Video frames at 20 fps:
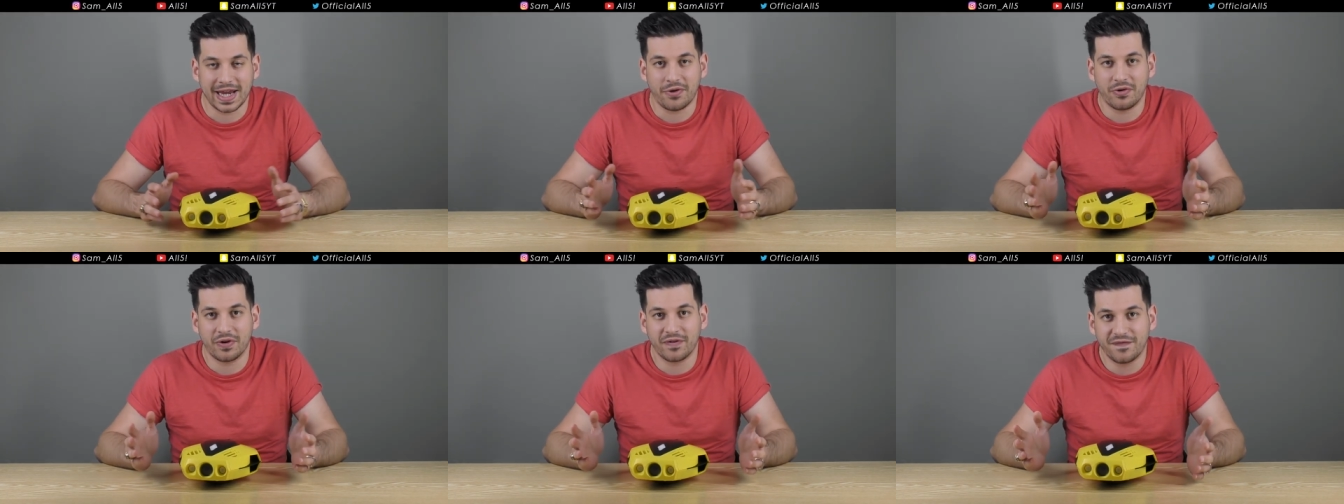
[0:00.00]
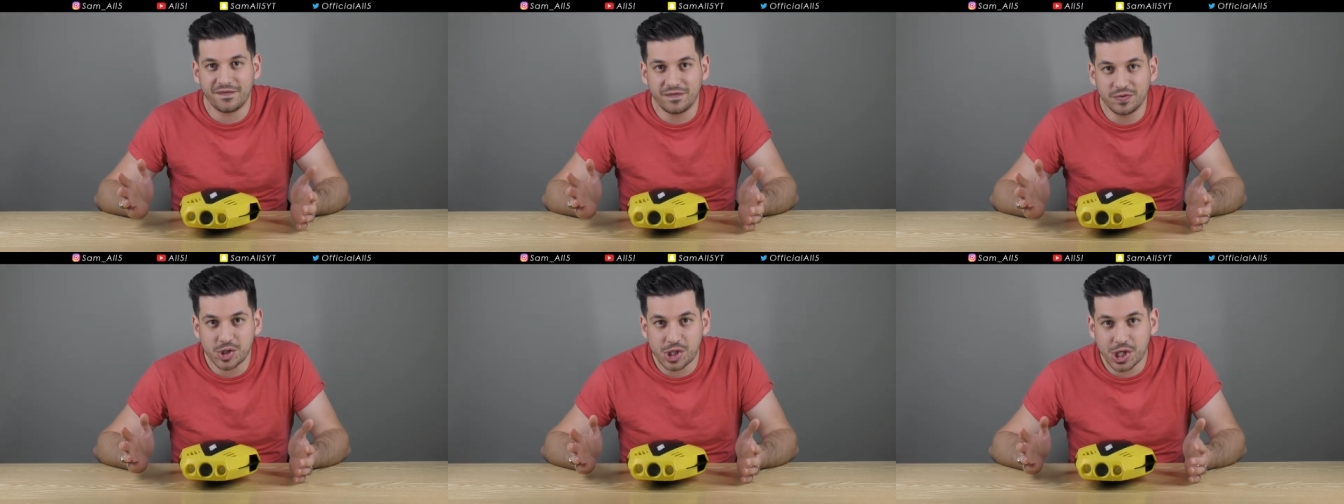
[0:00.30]
Now,
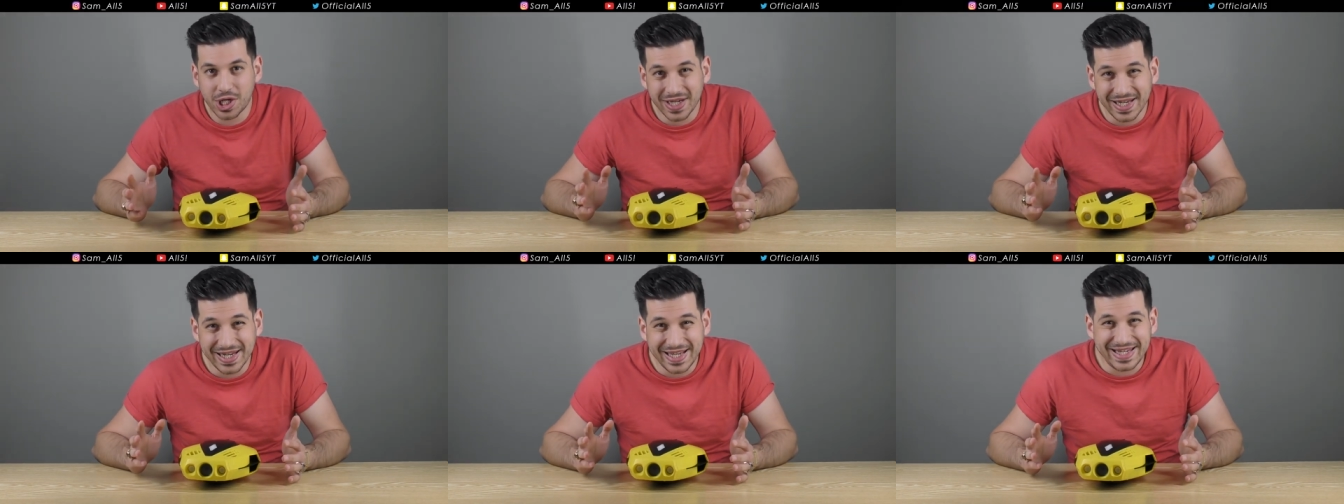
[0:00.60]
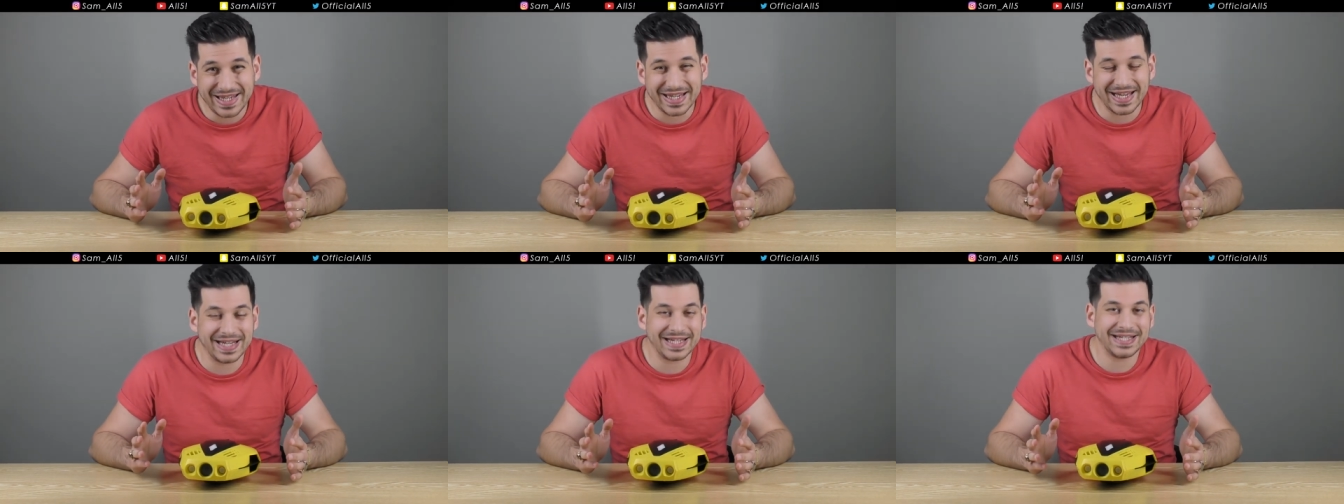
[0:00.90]

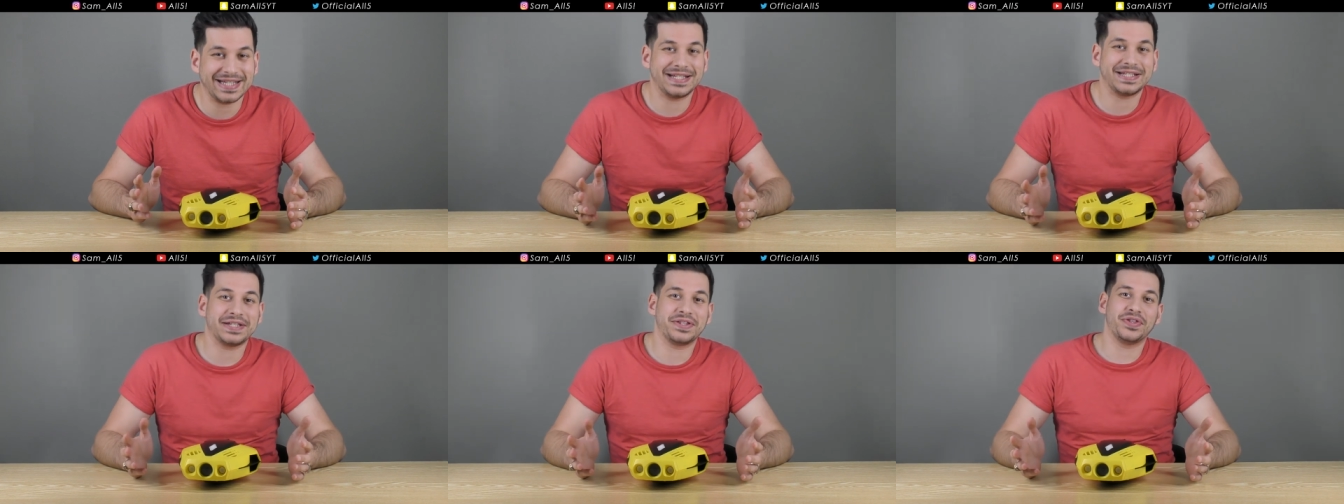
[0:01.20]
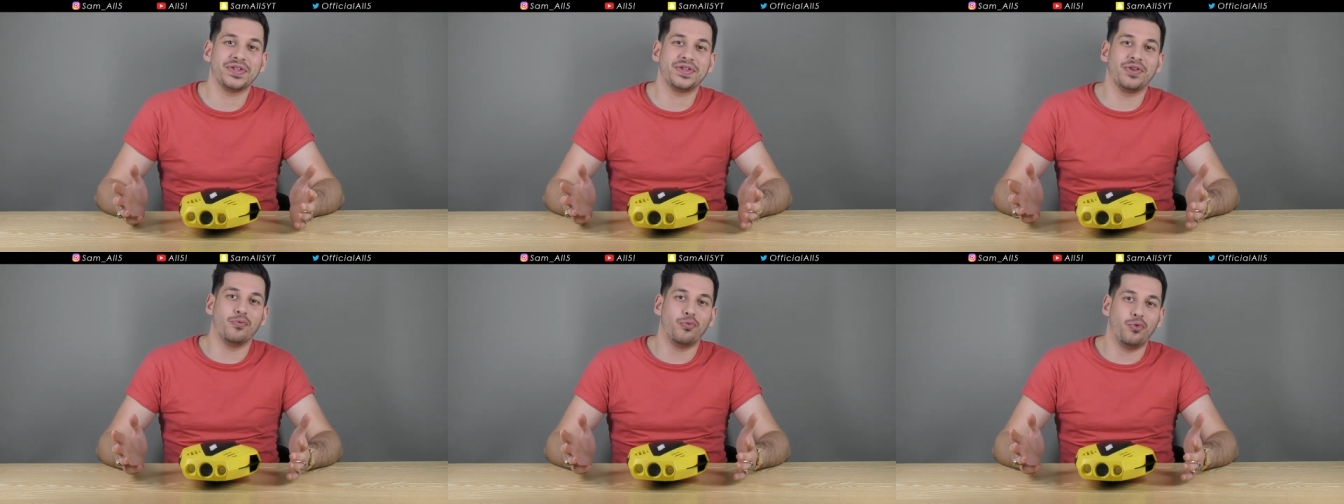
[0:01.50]
unfortunately,
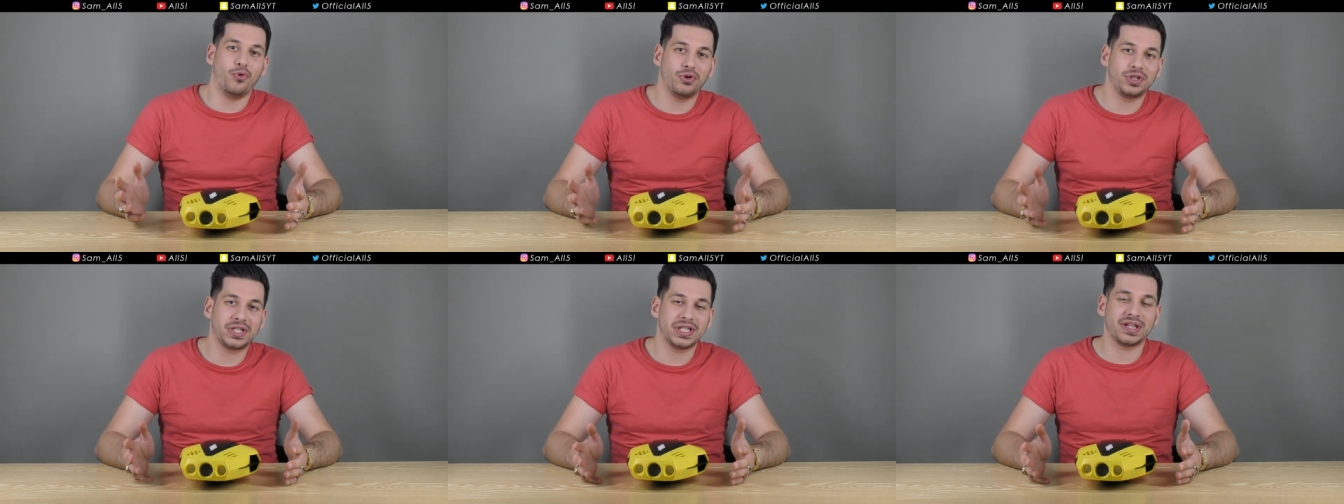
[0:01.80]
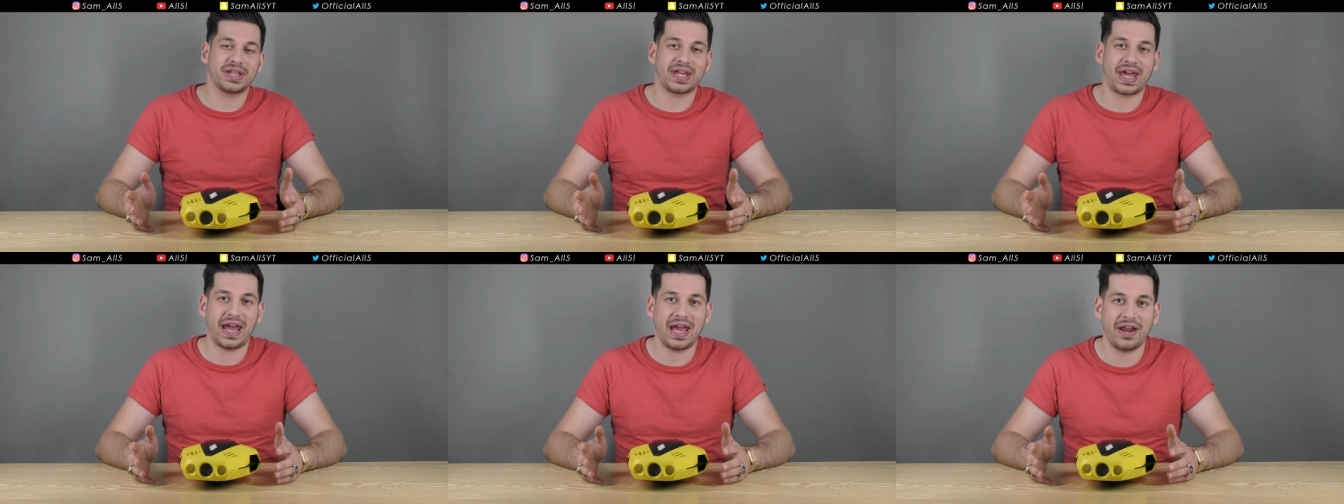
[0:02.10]
the
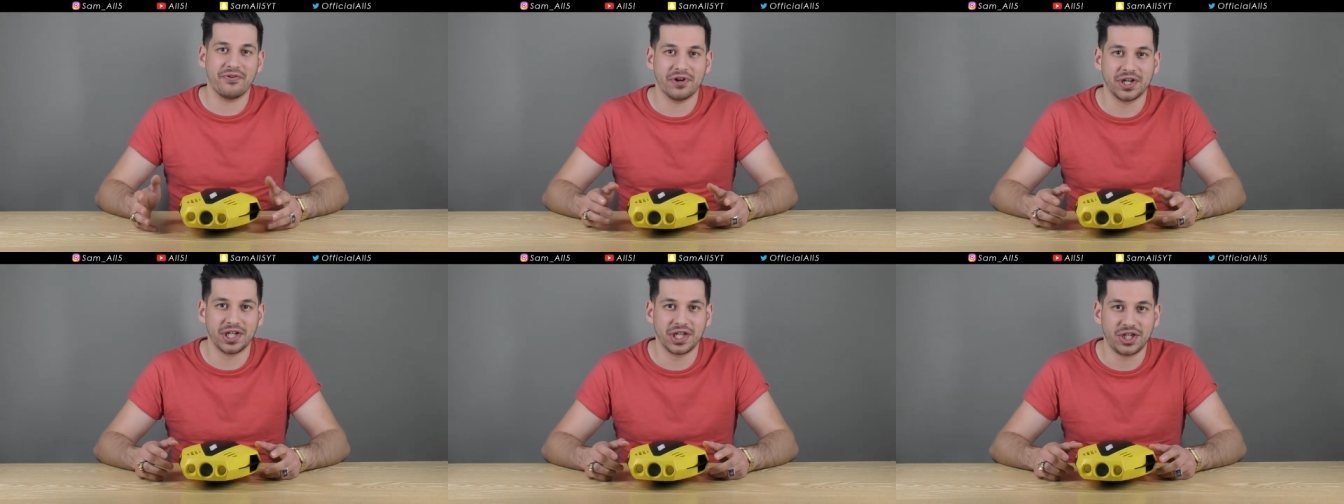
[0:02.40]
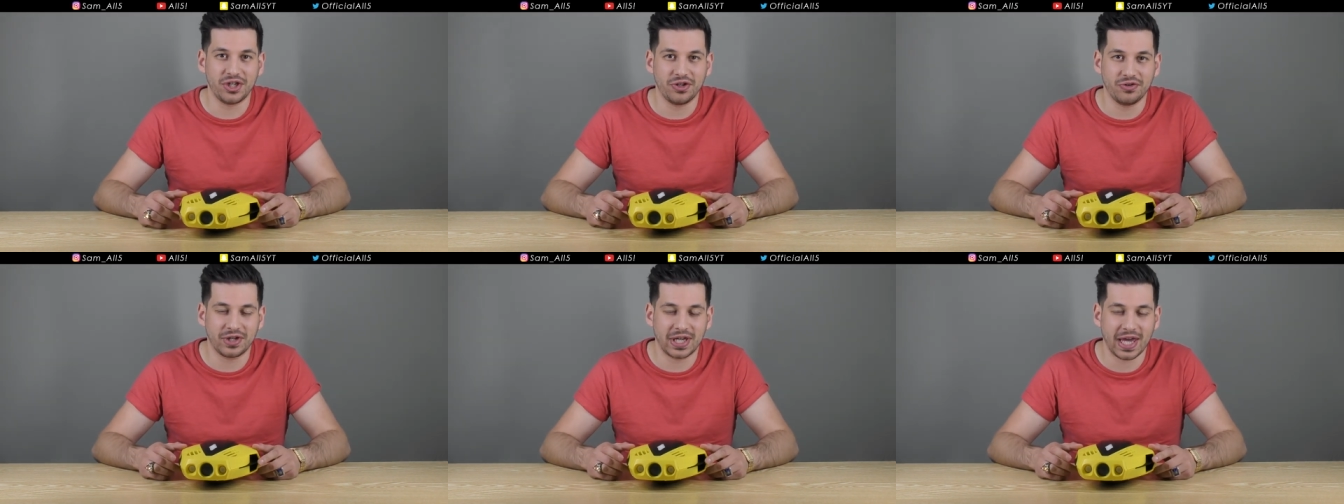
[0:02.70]
waters here in
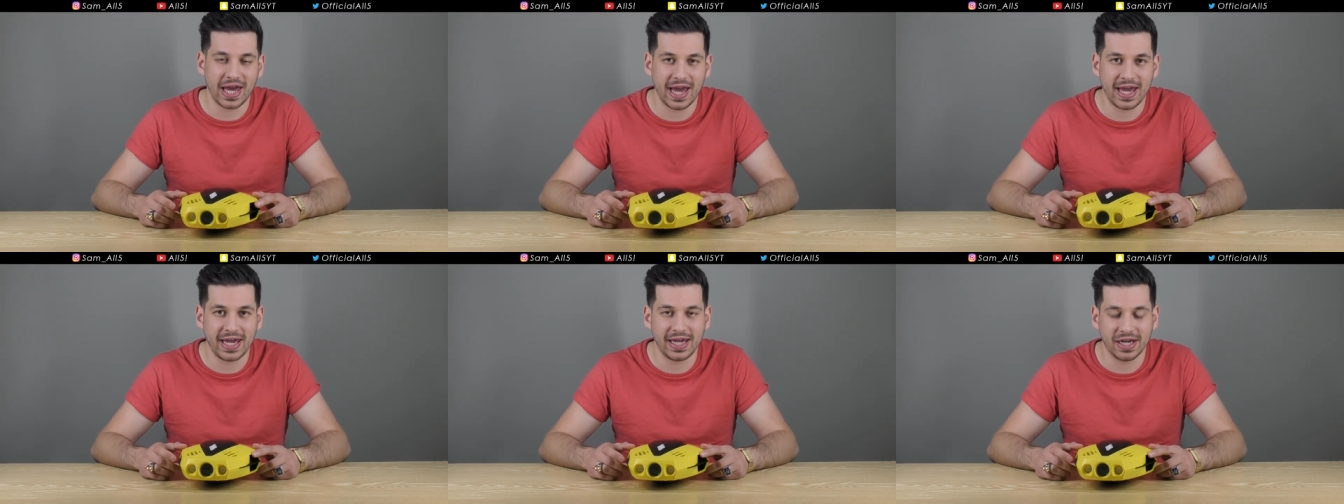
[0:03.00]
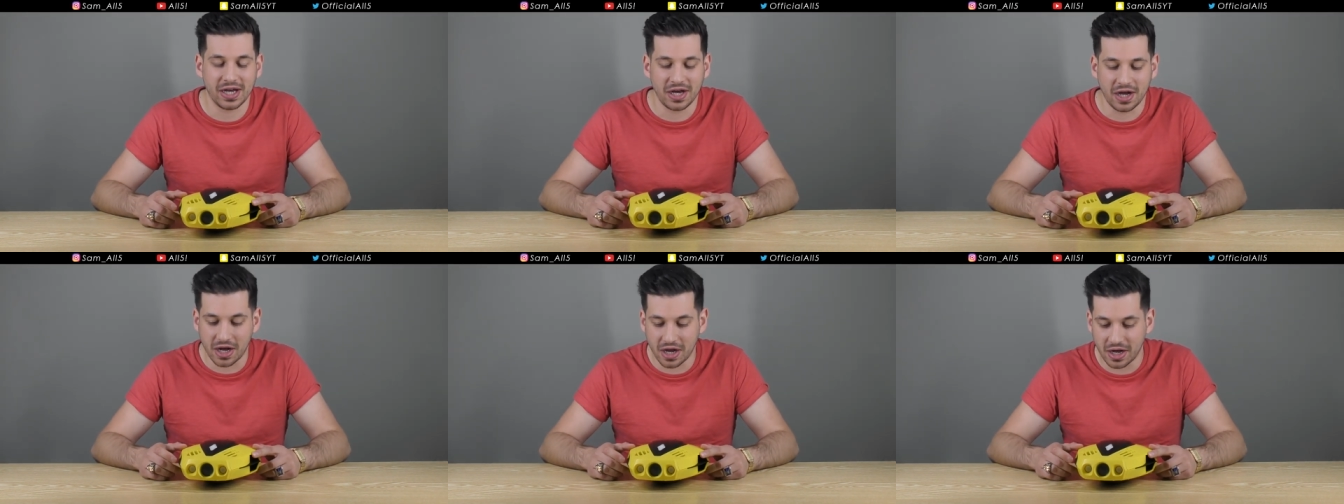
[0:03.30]
the
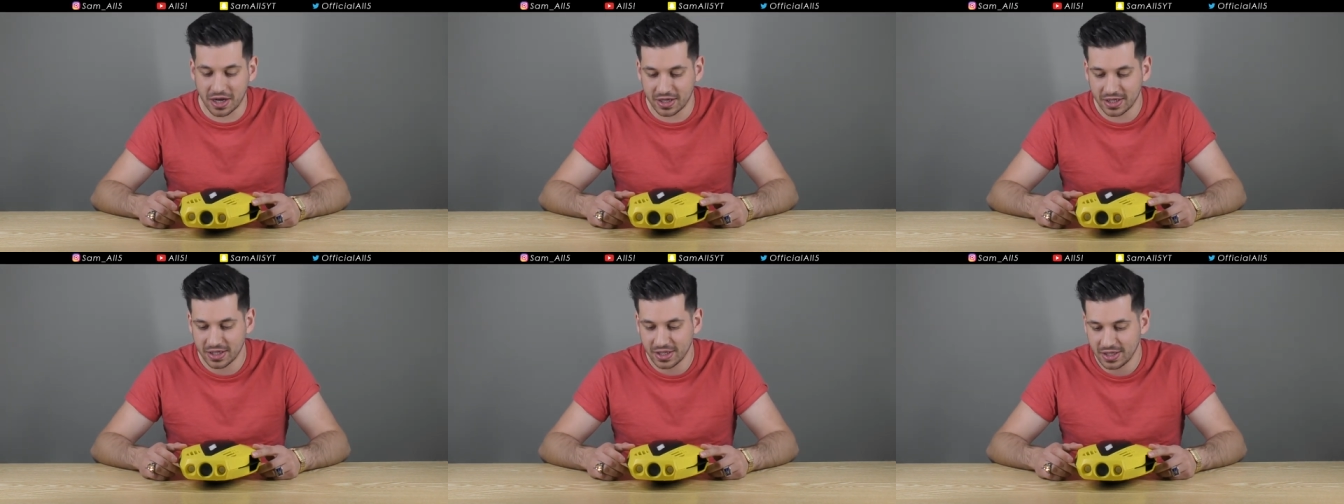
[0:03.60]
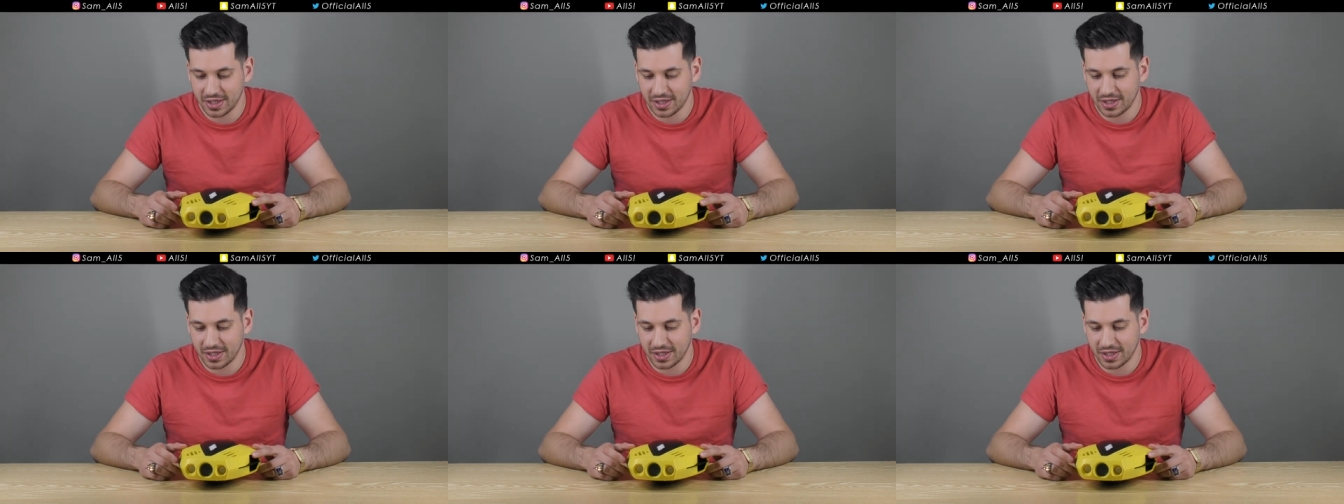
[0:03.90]
UK are,